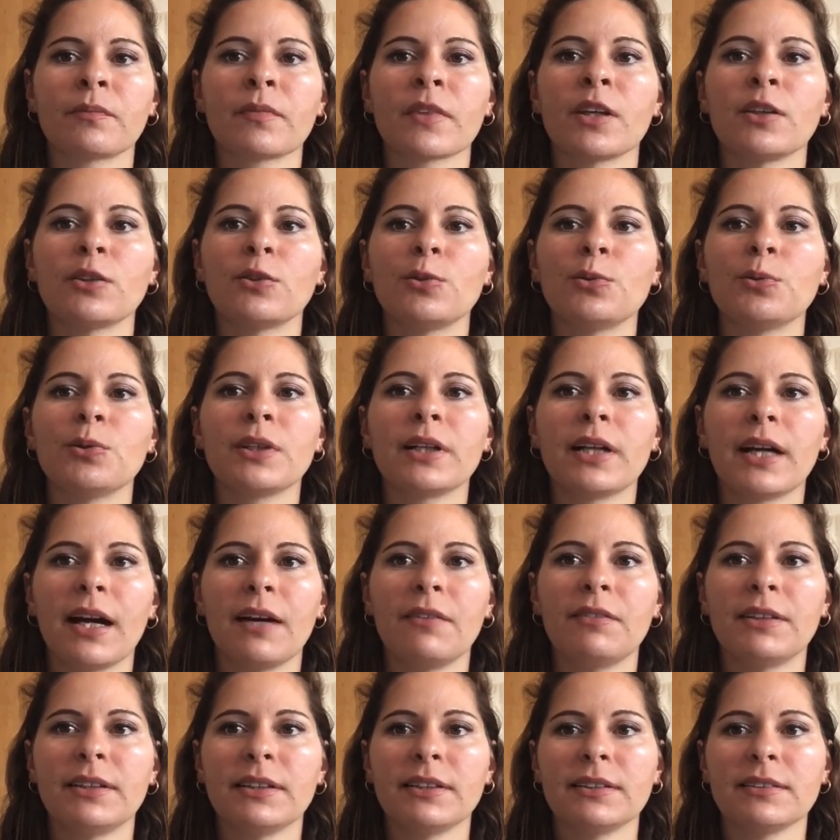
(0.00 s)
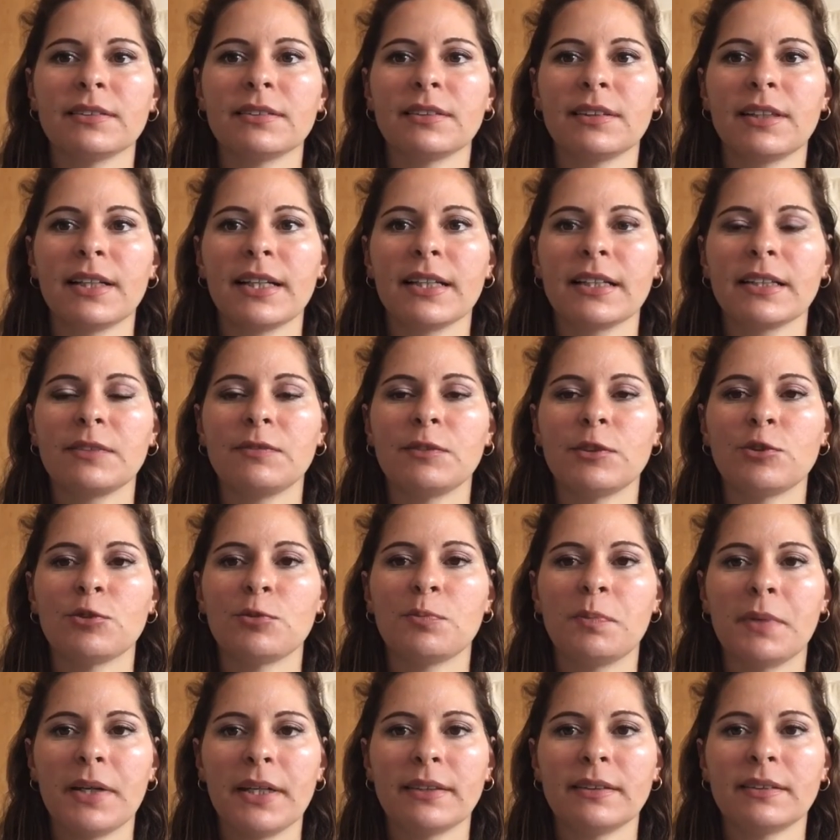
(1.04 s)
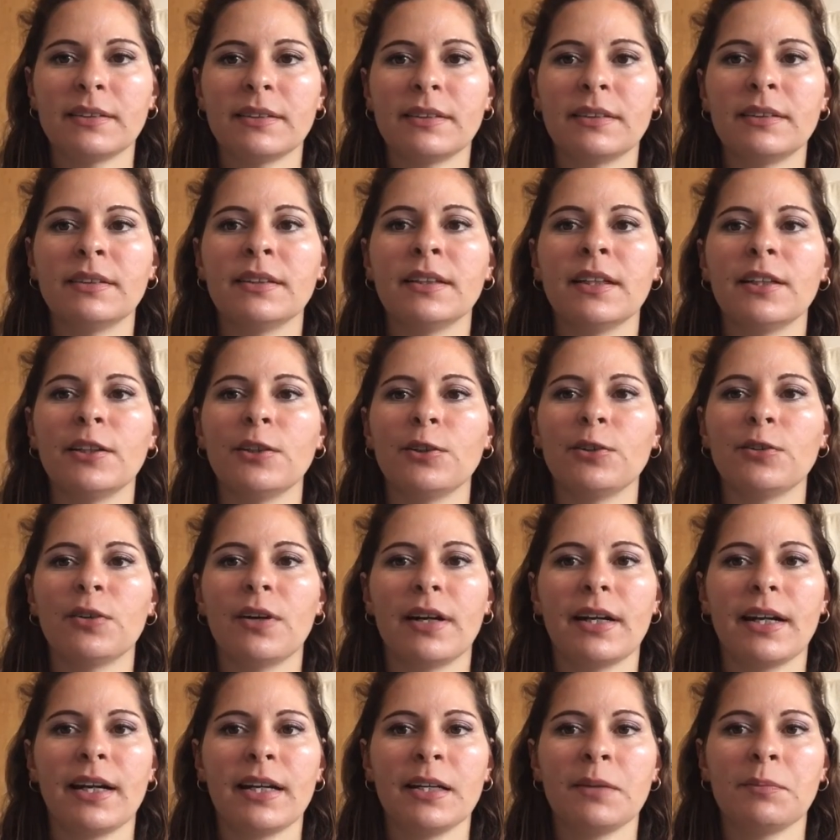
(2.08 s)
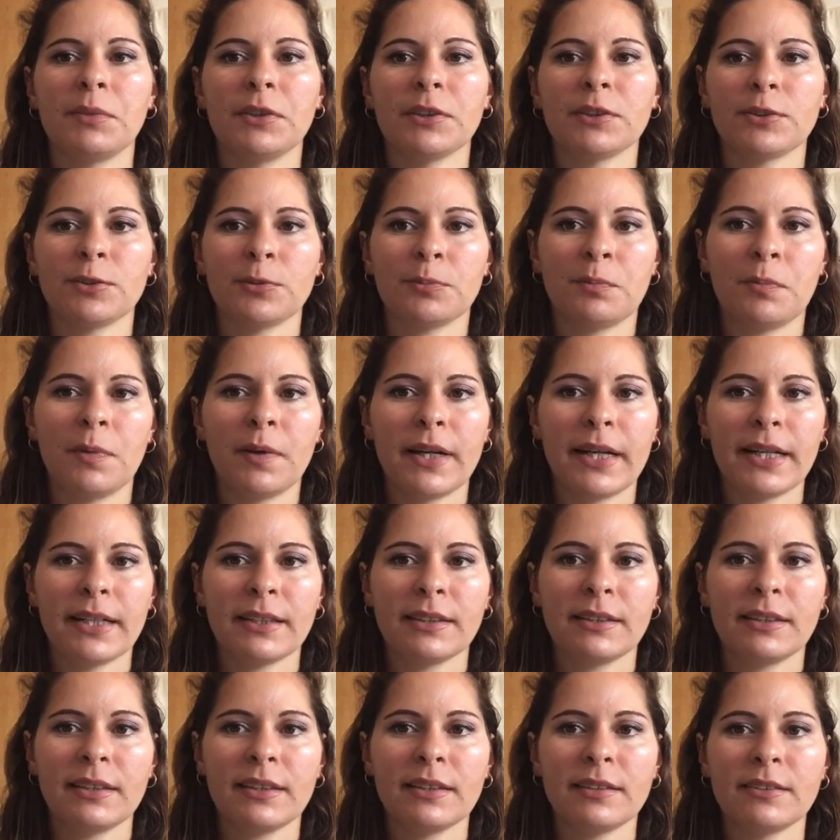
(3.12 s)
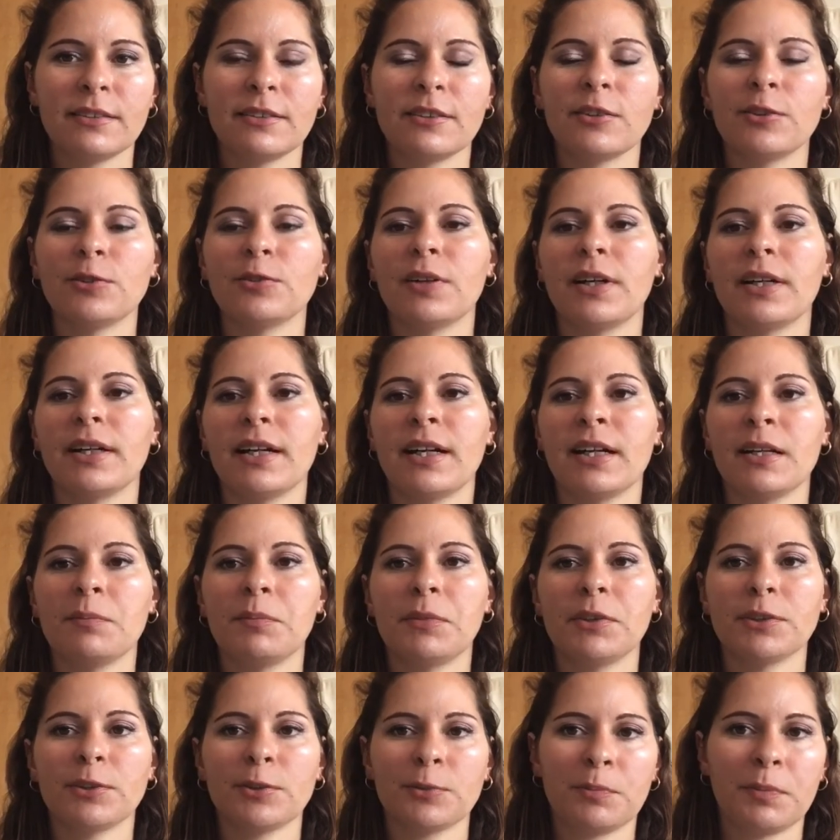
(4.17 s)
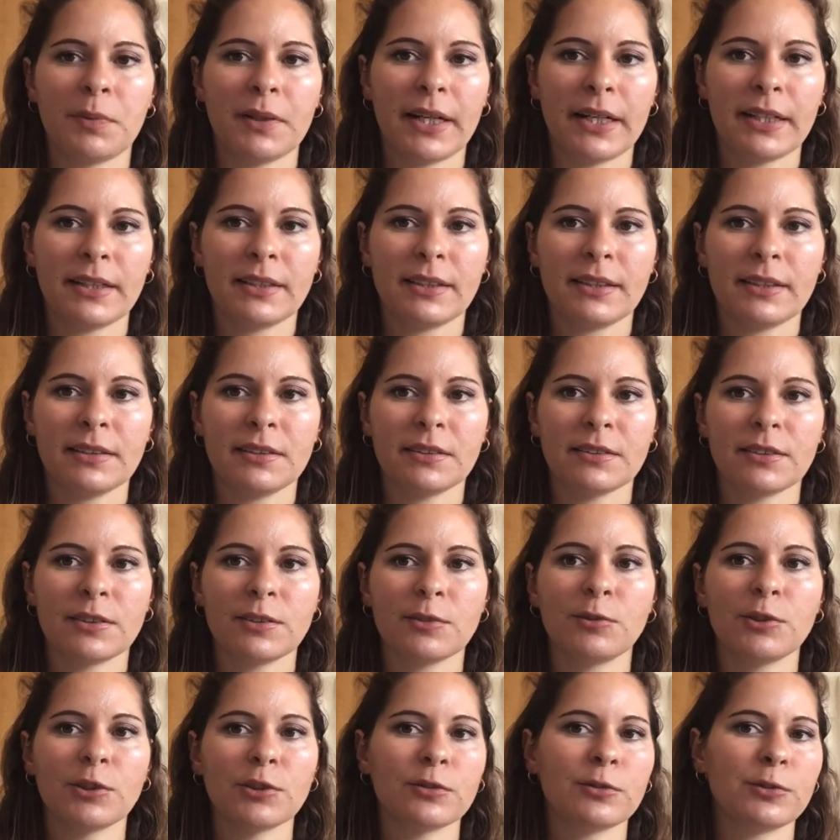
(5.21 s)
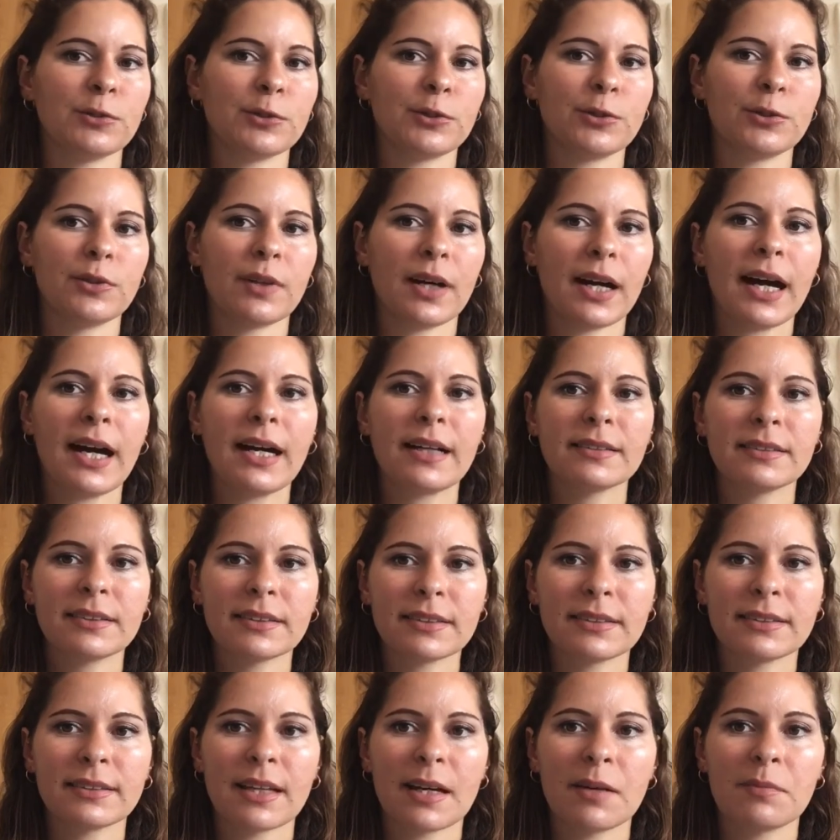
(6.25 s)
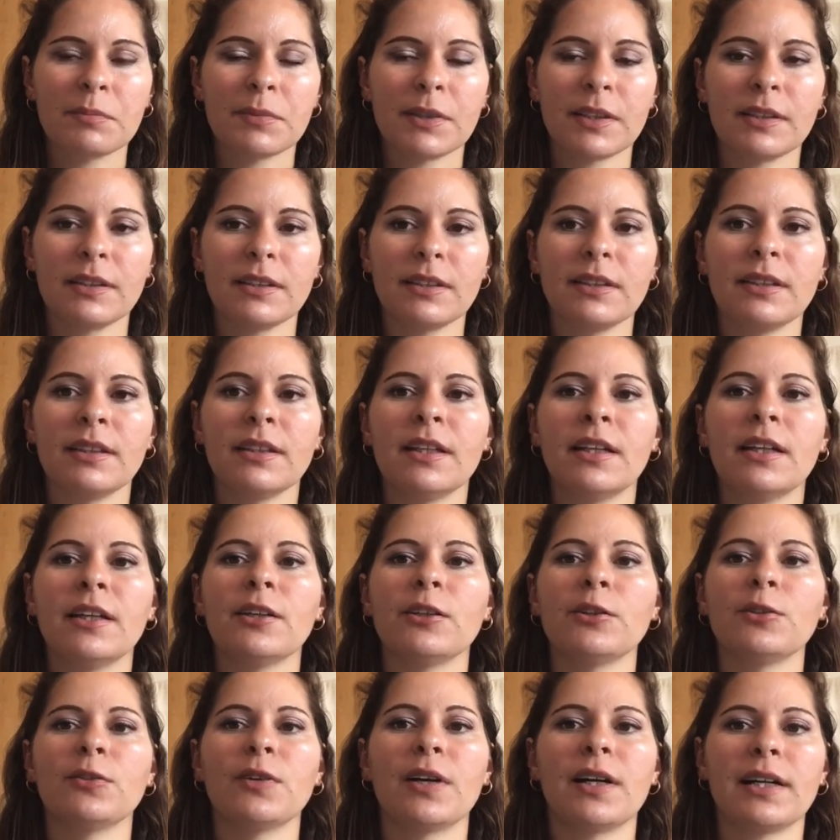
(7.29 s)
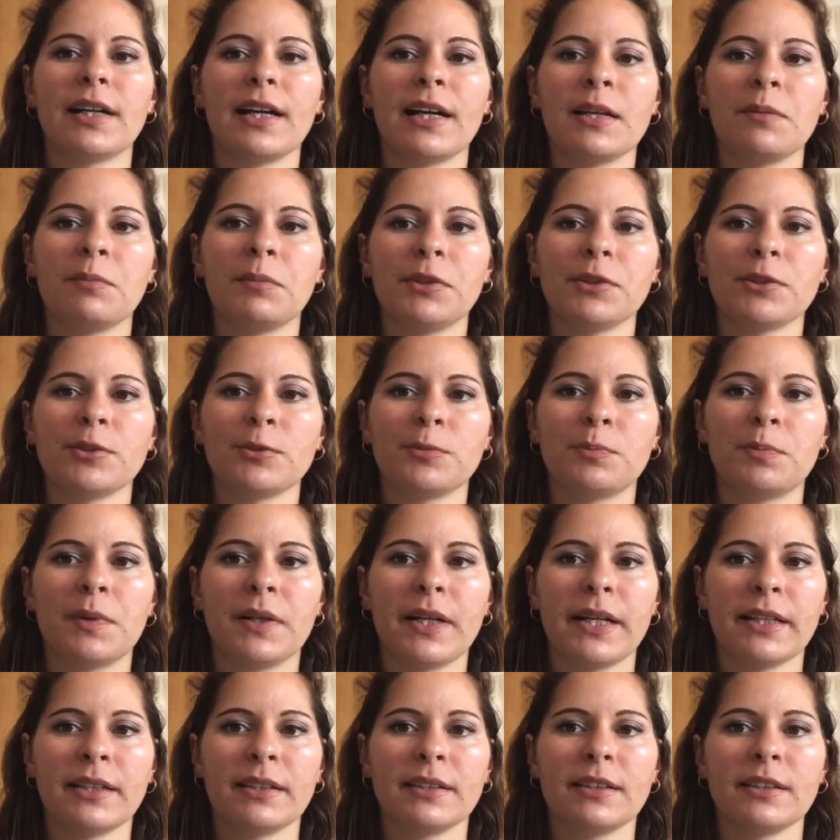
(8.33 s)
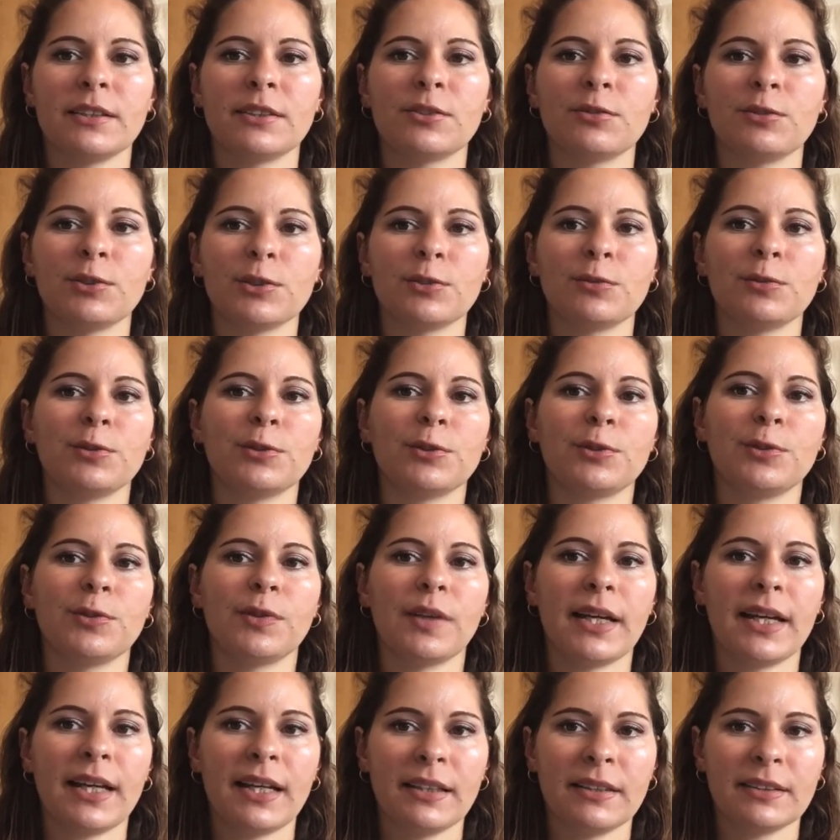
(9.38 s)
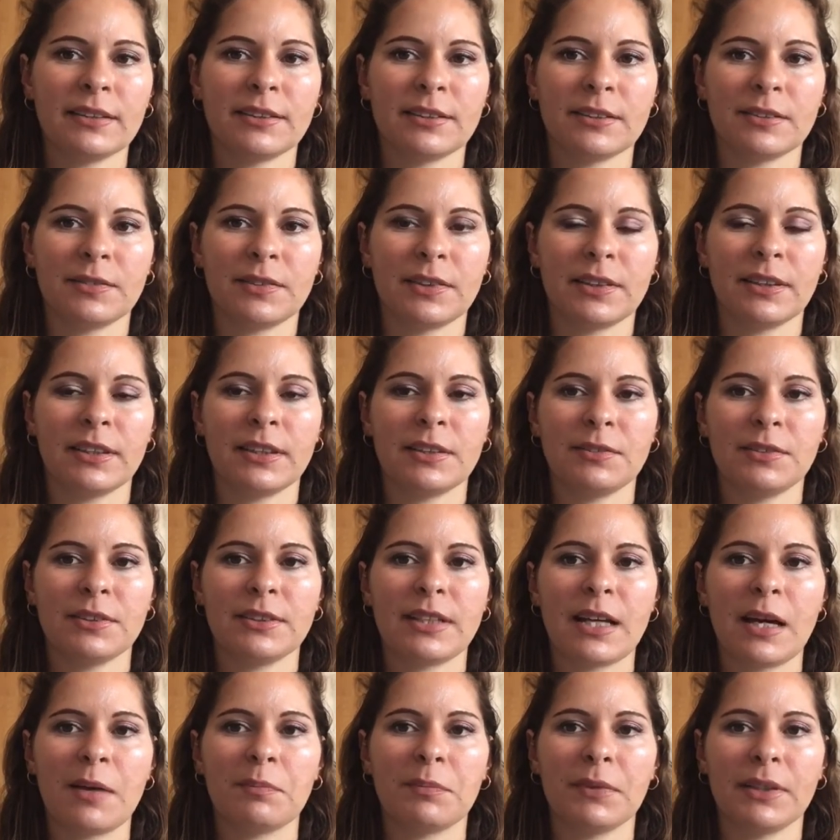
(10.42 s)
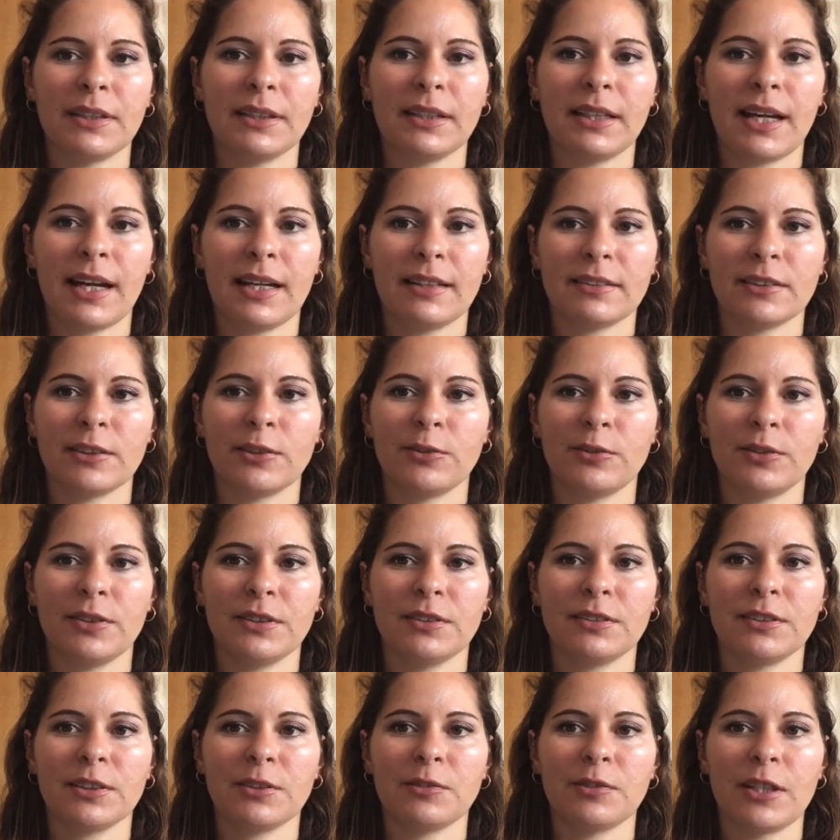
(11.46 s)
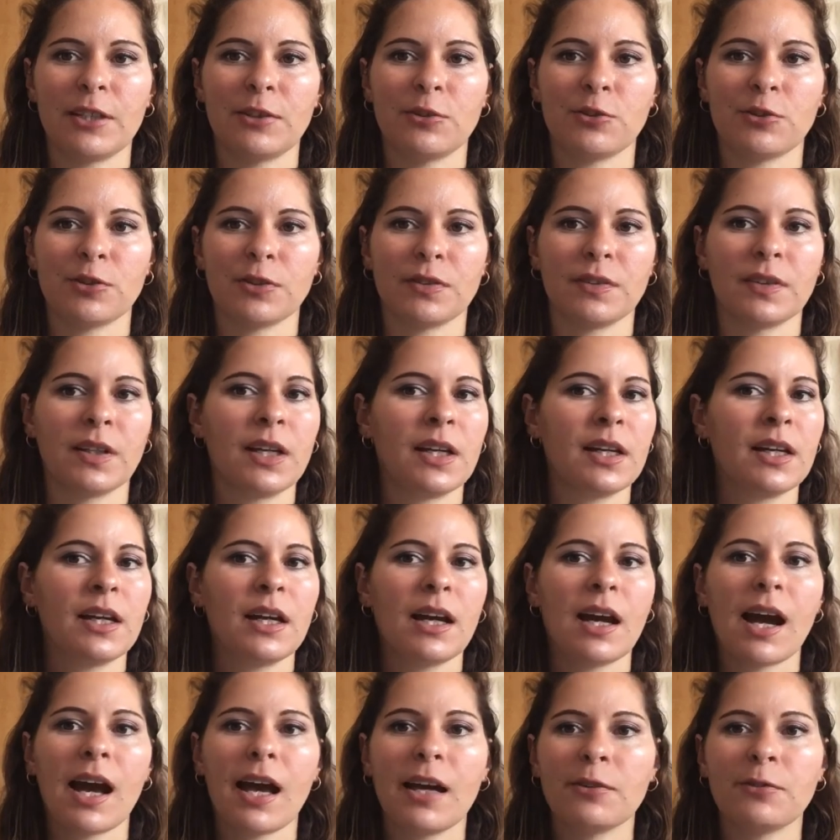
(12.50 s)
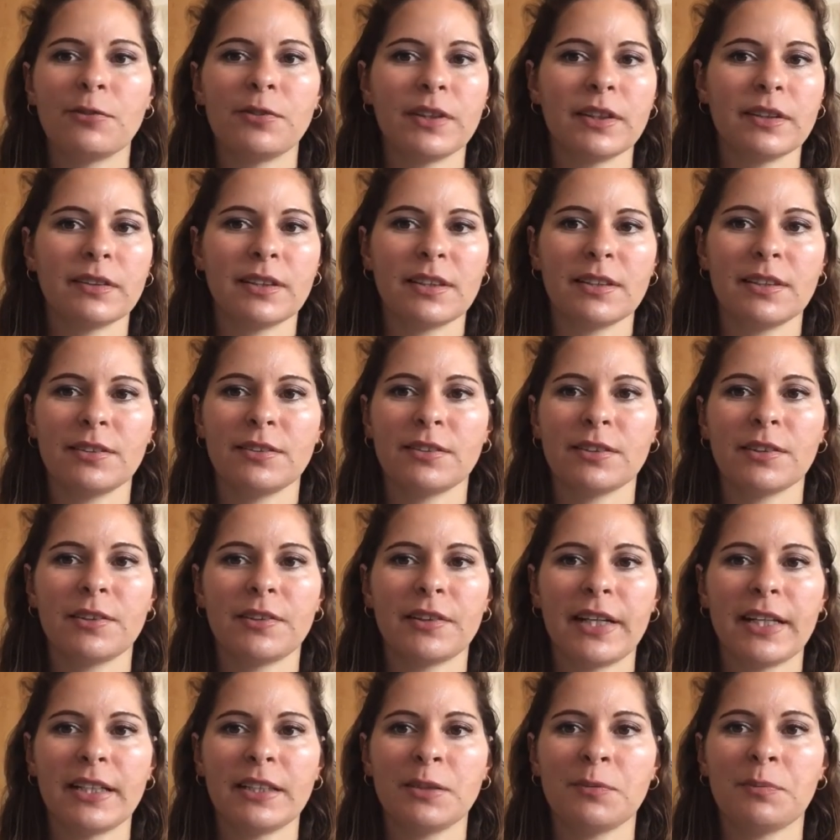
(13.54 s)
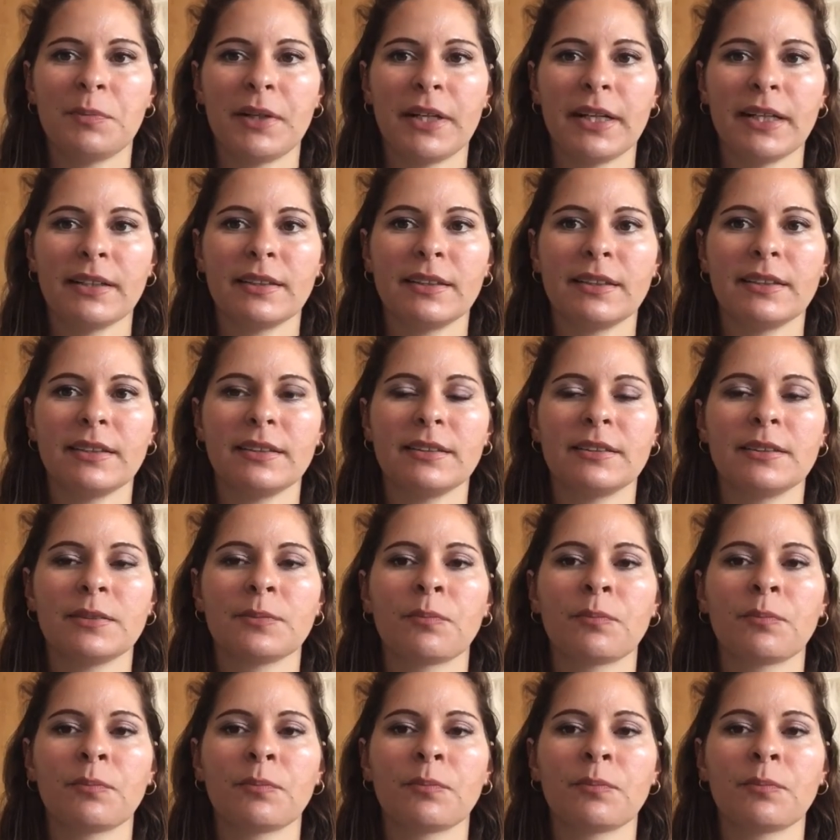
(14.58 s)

to cover this language better. You are able to practice. You are able to practice what would you ask somebody. You are able to practice what would you answer if somebody asks you this question. I think that is a great practice.